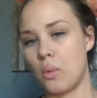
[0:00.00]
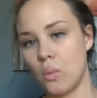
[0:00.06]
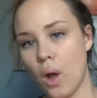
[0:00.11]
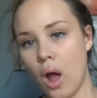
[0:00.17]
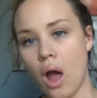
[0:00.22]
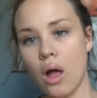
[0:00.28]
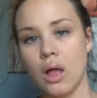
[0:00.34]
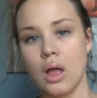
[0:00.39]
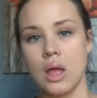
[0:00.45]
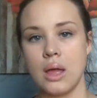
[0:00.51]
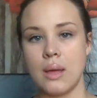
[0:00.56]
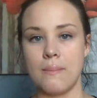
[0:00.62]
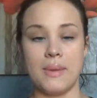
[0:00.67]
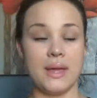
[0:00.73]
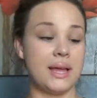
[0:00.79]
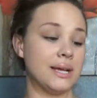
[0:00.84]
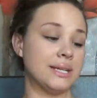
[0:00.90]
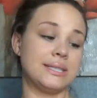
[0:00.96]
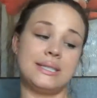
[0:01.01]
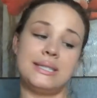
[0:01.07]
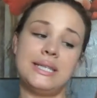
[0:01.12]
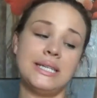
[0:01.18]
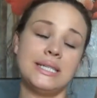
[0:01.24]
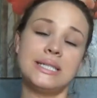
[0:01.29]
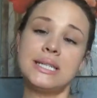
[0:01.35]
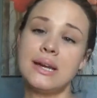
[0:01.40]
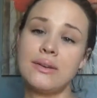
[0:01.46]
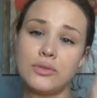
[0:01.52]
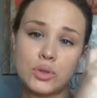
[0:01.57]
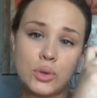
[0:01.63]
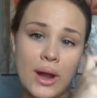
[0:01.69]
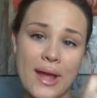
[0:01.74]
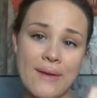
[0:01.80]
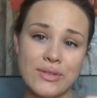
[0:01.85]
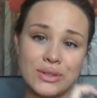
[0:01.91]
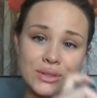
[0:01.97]
wall because this stuff
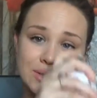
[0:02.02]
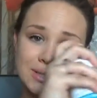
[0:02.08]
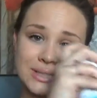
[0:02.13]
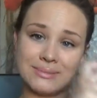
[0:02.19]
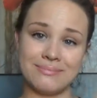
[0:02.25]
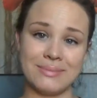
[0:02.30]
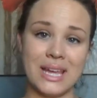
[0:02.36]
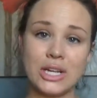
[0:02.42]
travels.